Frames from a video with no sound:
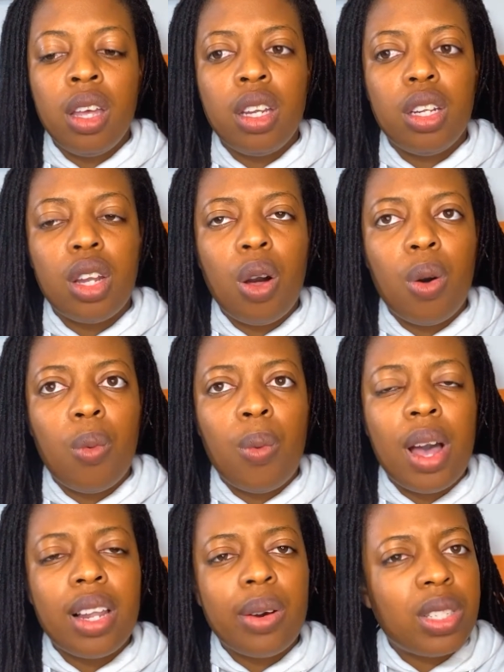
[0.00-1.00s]
Now,
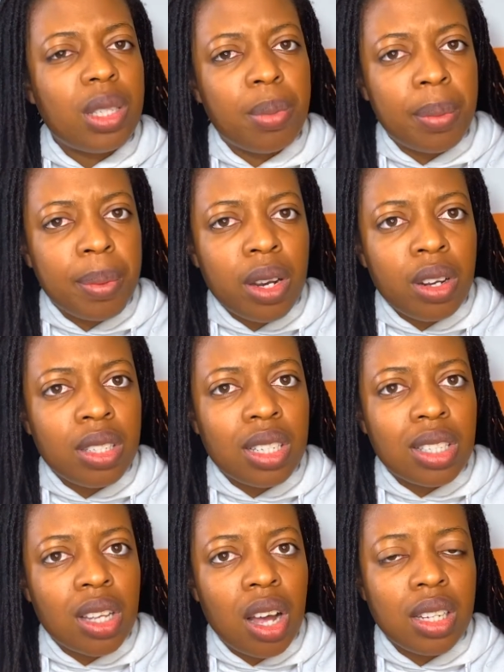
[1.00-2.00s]
while I was preparing
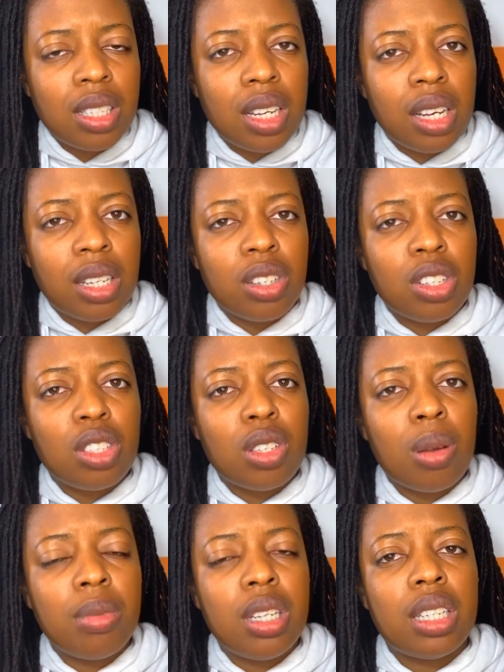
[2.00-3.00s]
this content, there is
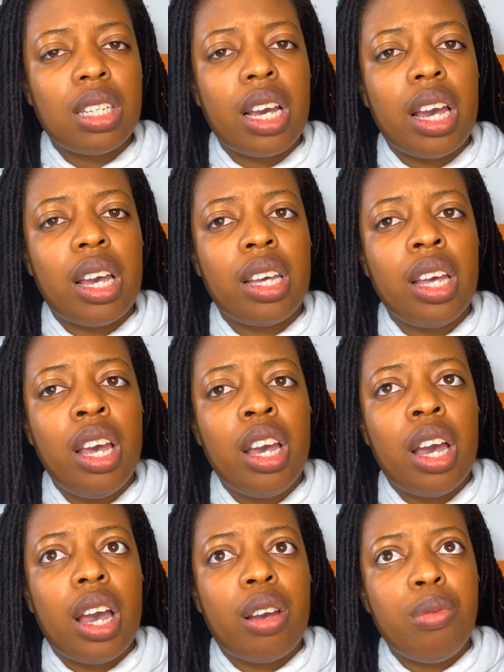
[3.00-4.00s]
something that I
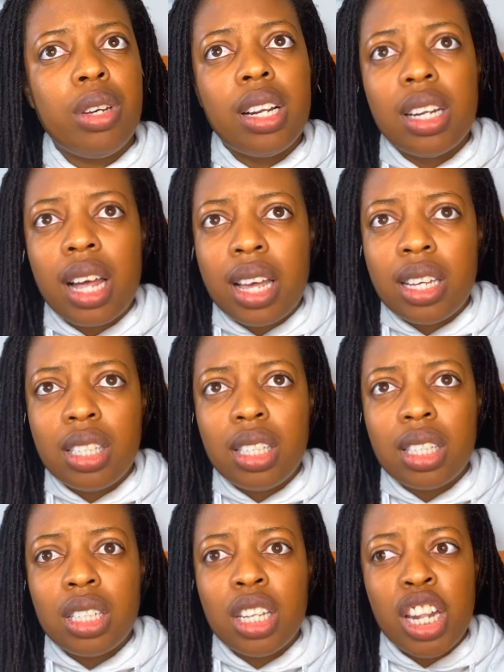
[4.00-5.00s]

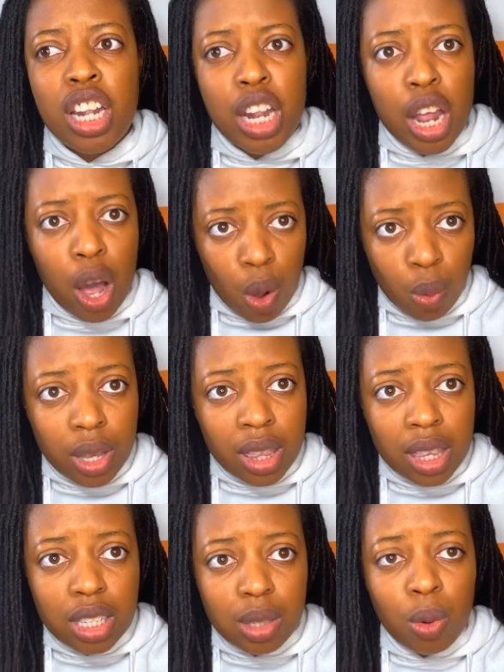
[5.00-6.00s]
realize now in
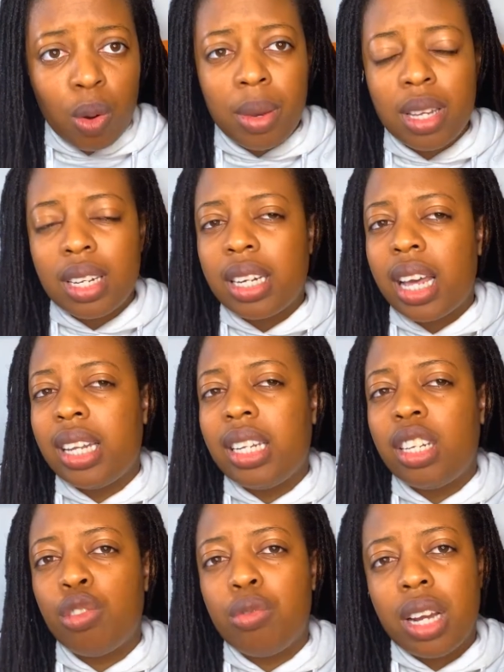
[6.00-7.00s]
this moment that I
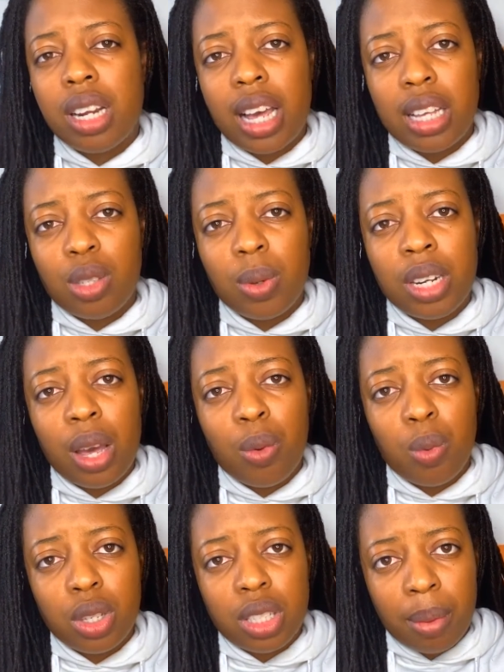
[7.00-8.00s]
didn't realize when I
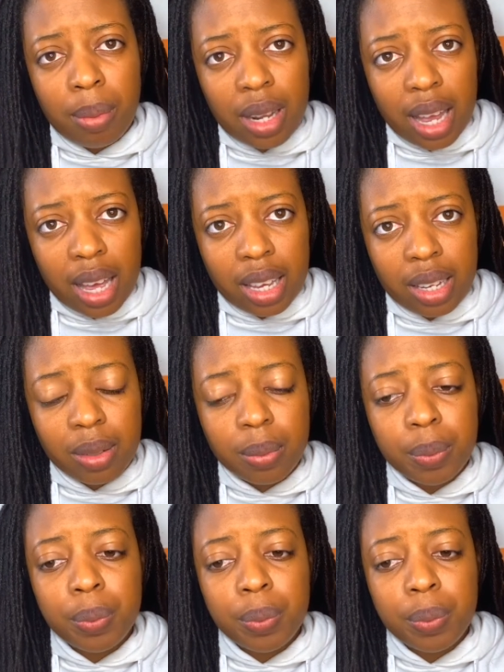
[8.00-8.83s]
was applying.